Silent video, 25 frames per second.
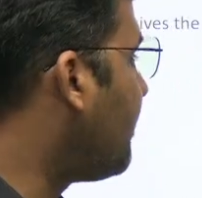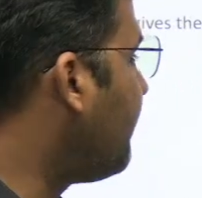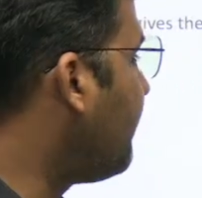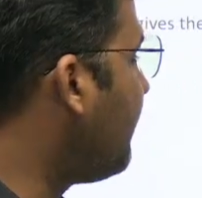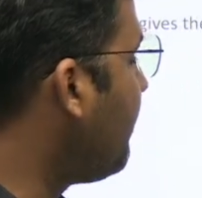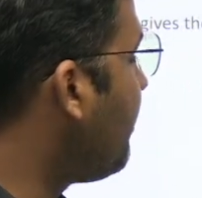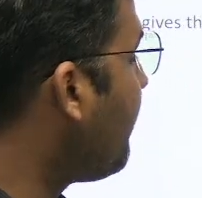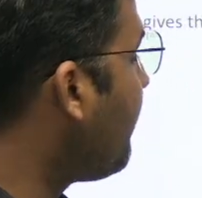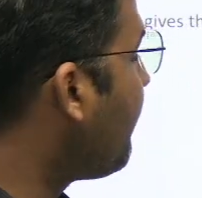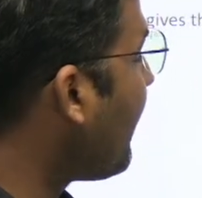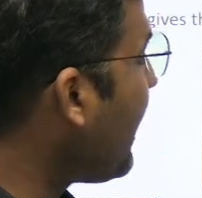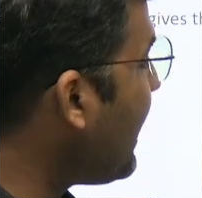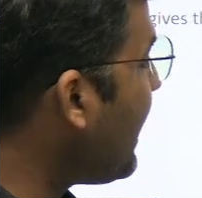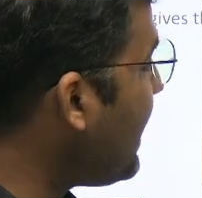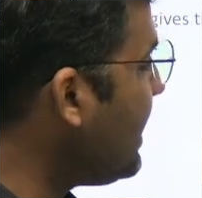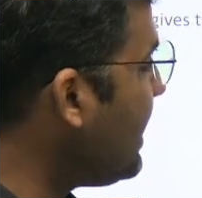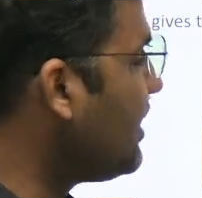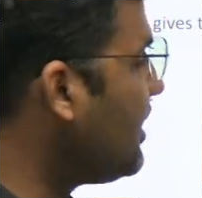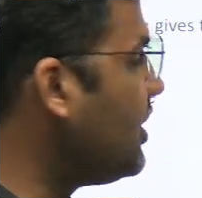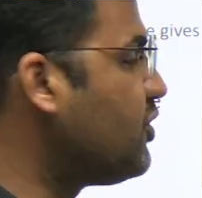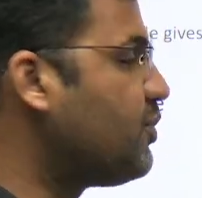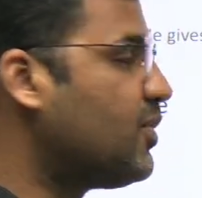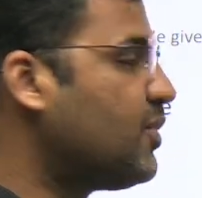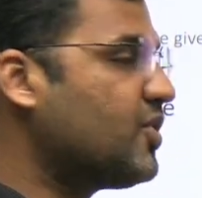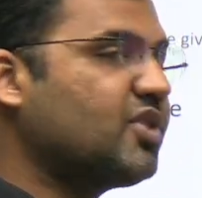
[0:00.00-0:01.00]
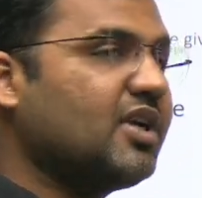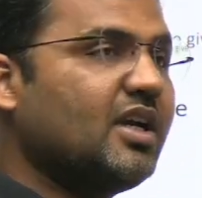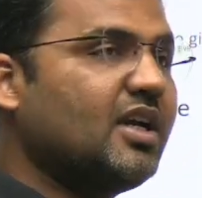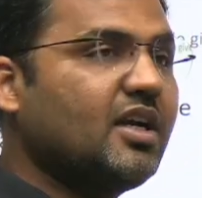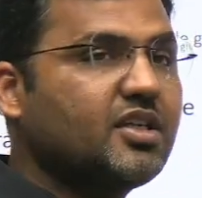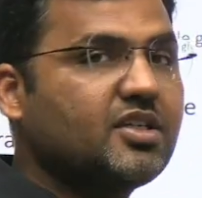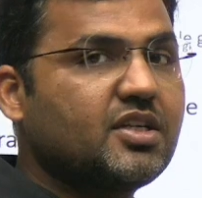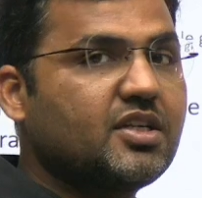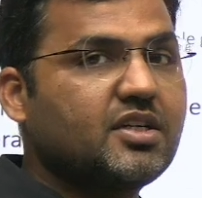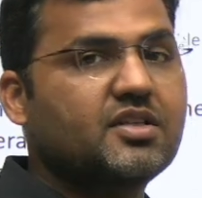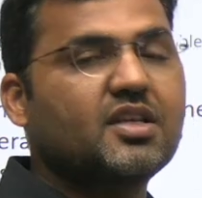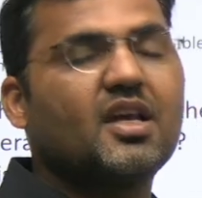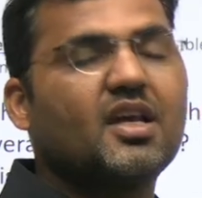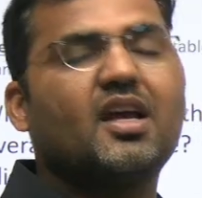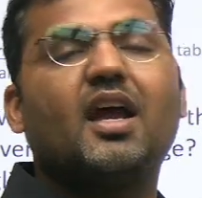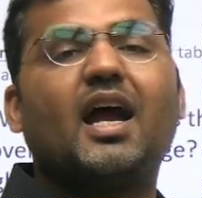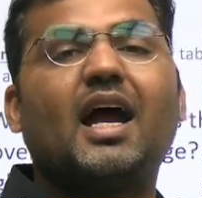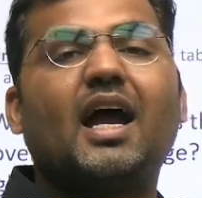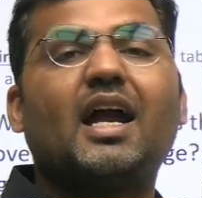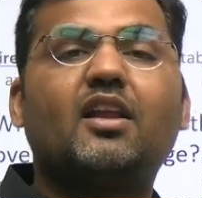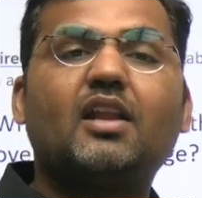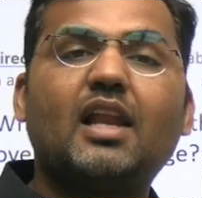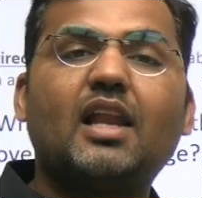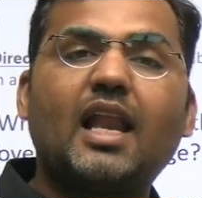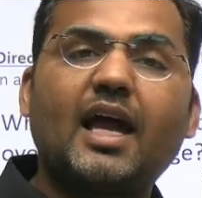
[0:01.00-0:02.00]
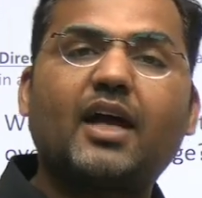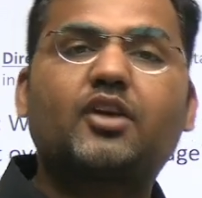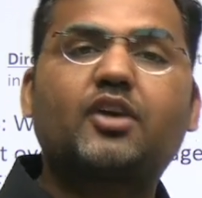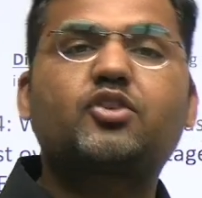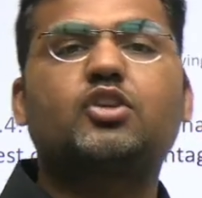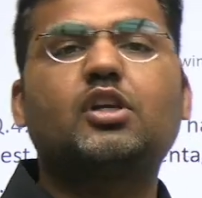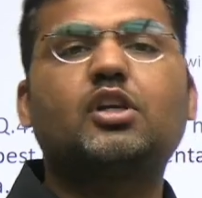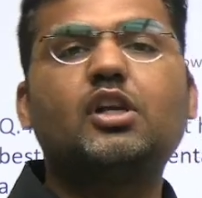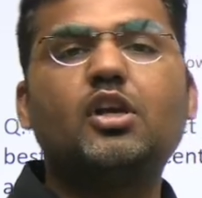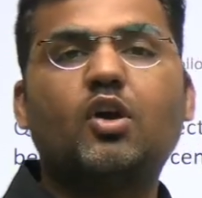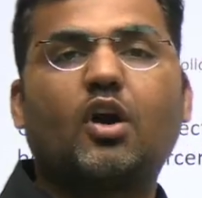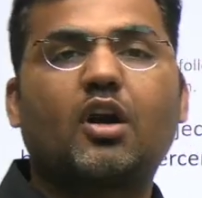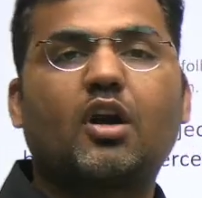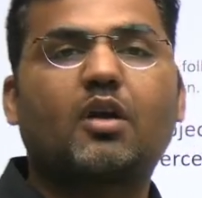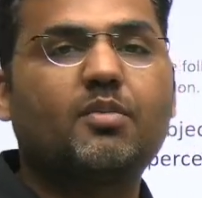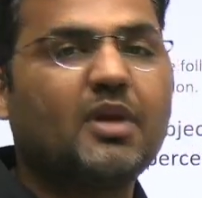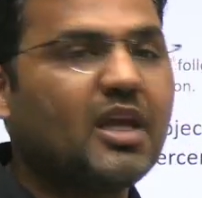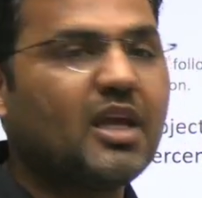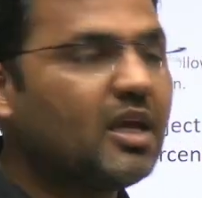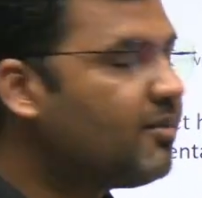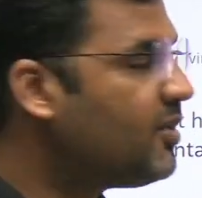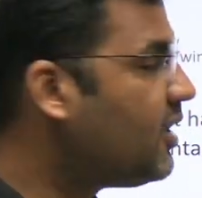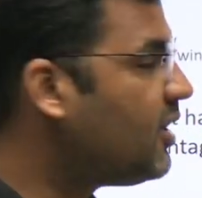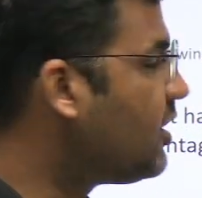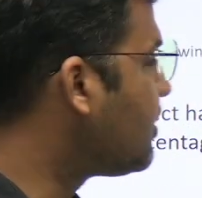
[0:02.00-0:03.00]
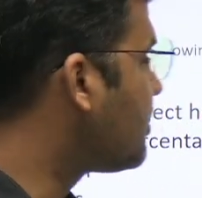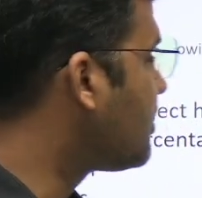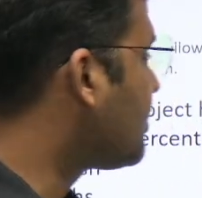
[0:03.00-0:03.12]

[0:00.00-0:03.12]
He will be finding these percentages and he'll actually not be able to